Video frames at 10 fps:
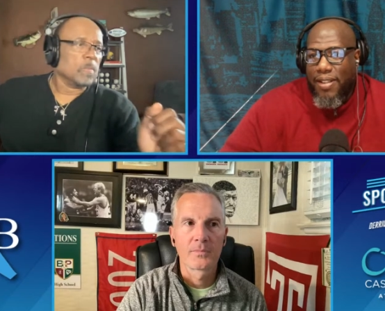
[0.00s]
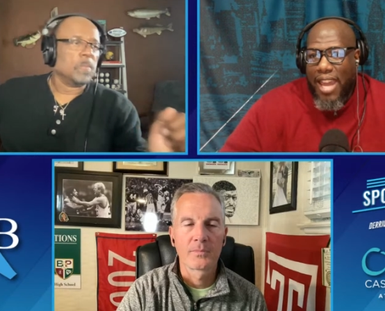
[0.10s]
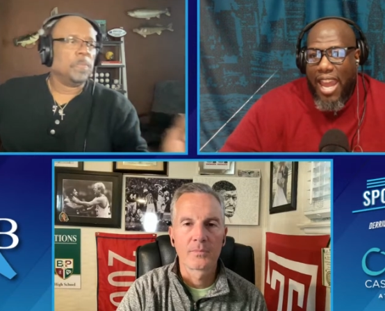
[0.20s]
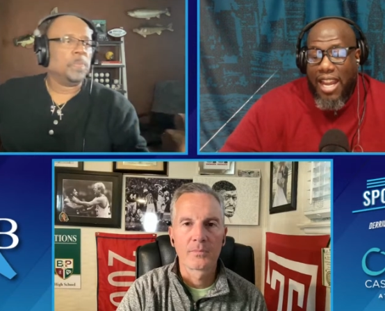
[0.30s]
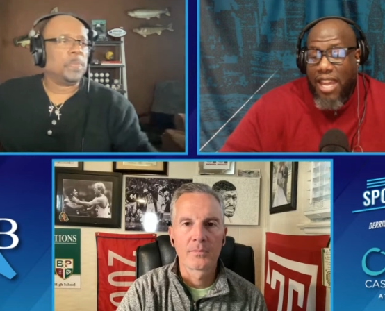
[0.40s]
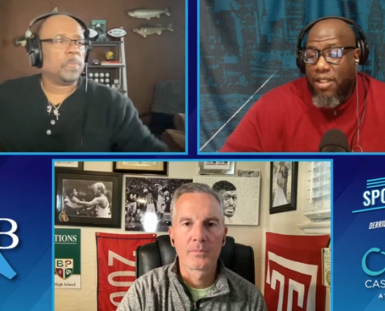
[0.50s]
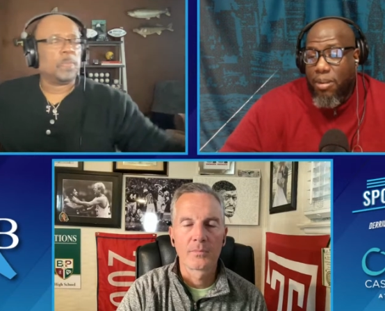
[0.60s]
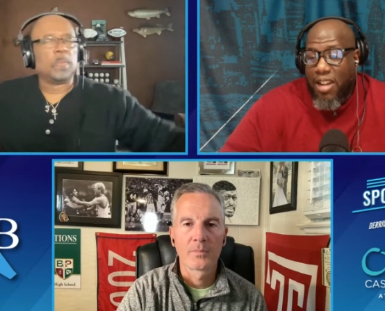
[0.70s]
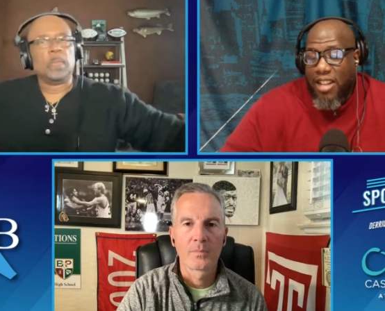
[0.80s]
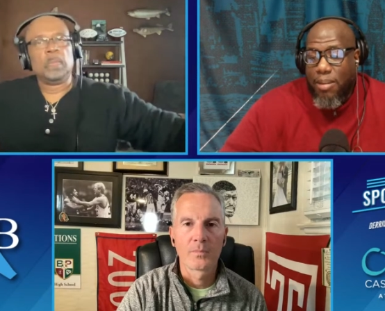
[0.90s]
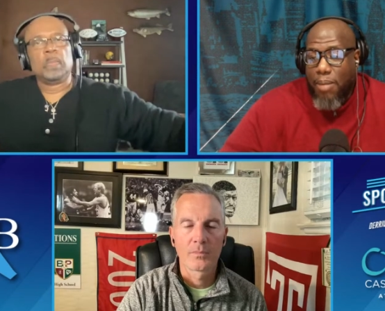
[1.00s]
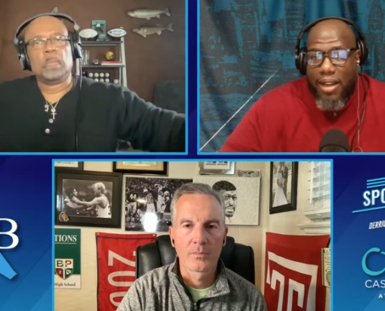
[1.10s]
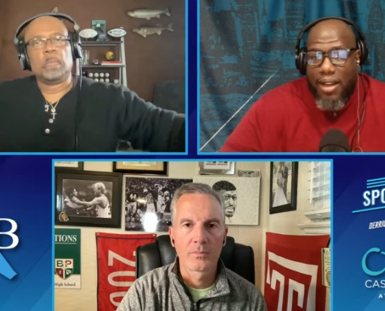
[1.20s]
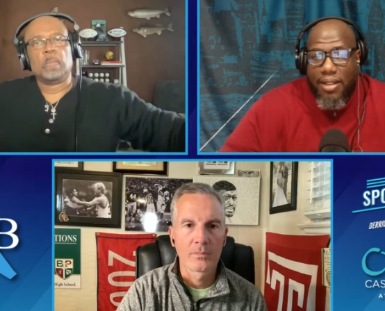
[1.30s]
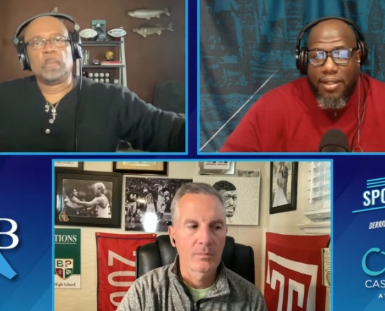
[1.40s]
Speaker 1: and even Devontae
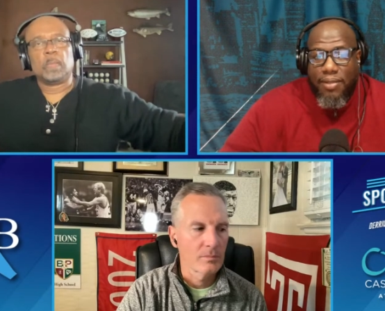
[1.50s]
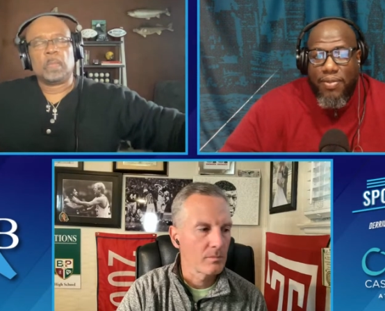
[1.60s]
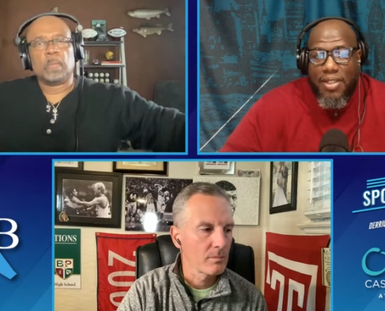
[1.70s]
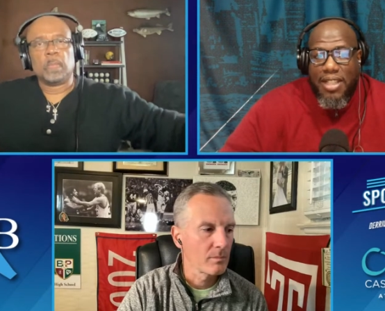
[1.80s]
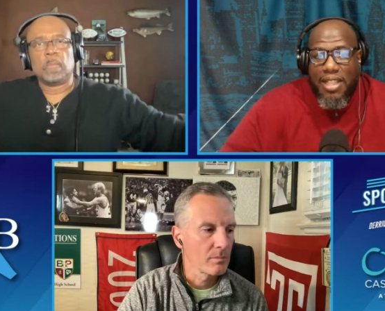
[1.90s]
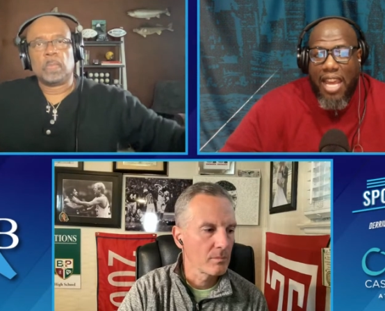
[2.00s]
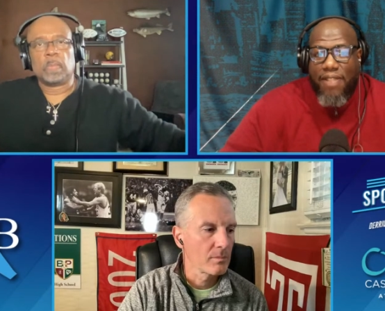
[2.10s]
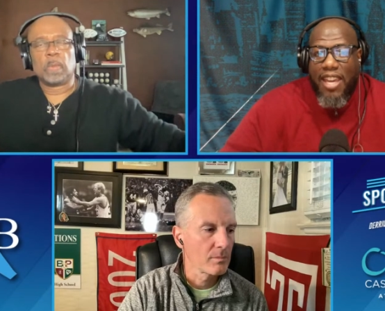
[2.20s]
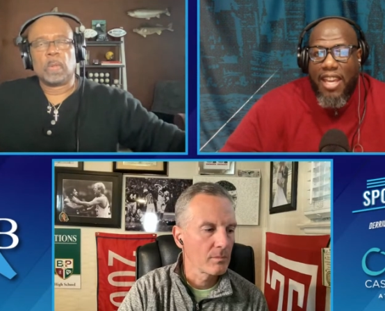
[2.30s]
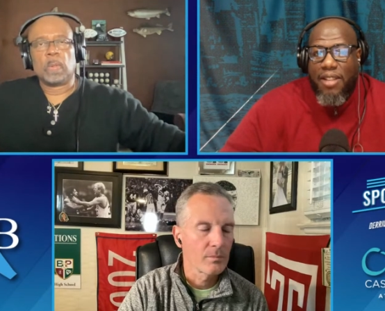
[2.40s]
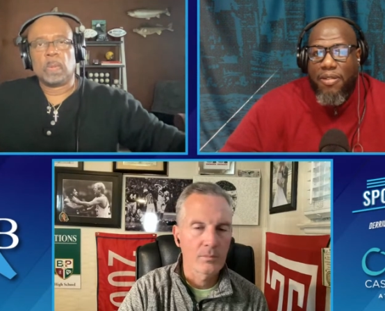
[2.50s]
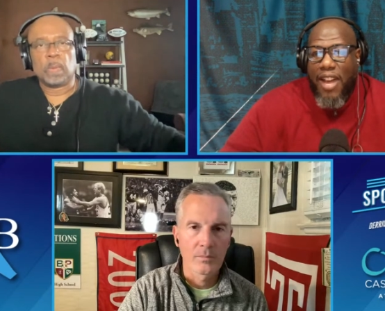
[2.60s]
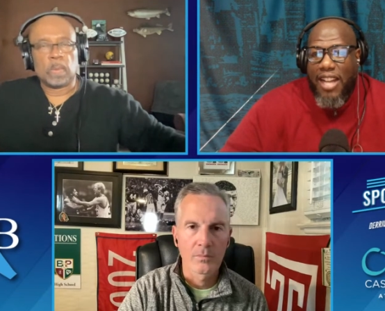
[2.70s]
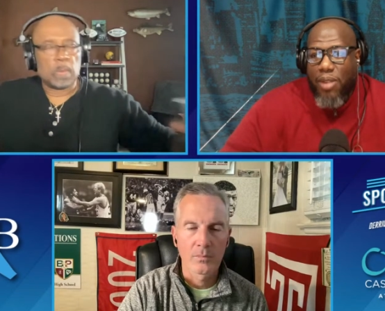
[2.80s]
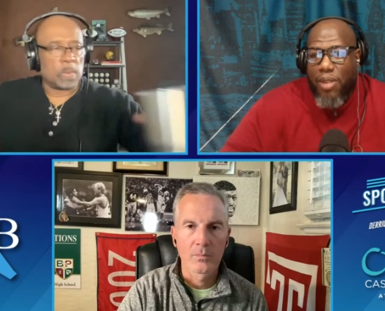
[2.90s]
Maddox, they've hid the
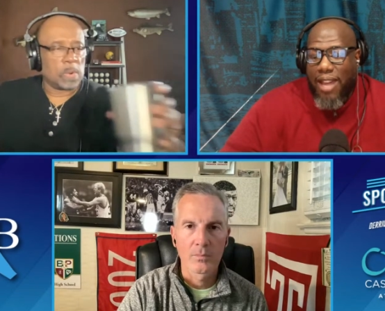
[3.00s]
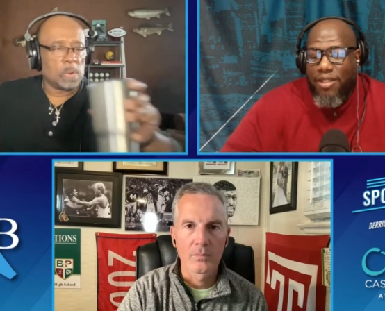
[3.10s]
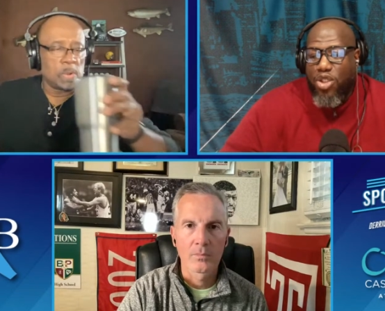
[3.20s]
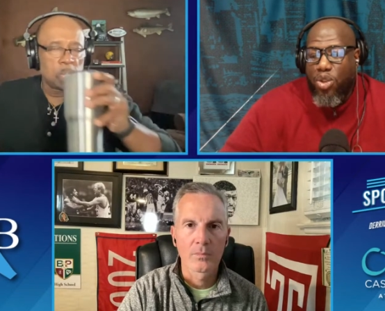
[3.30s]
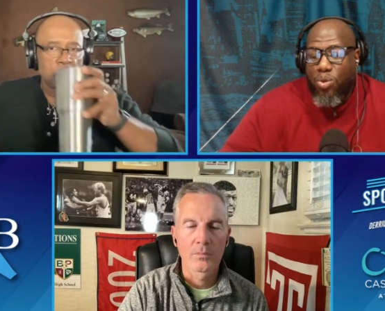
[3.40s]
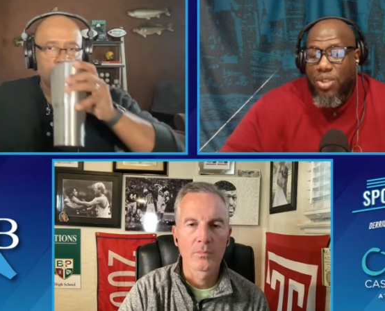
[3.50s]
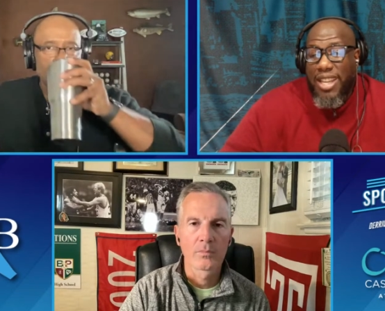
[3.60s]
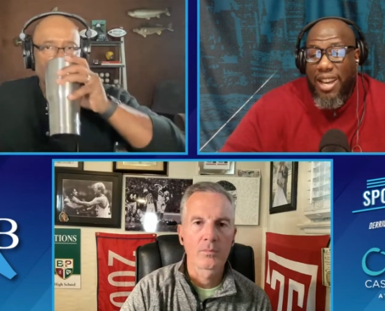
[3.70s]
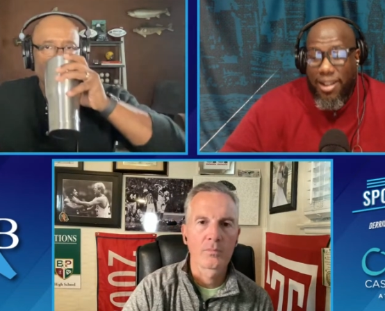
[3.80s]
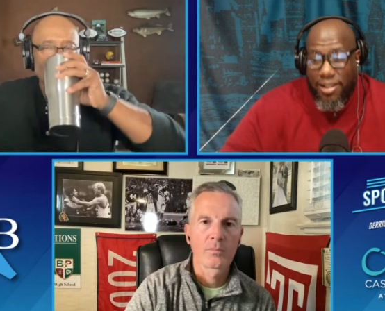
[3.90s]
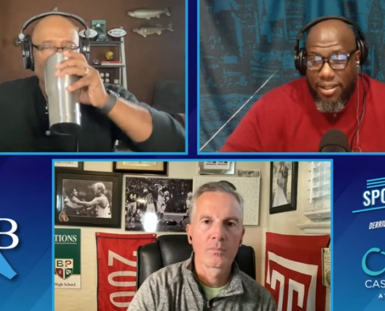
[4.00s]
fact that we have two young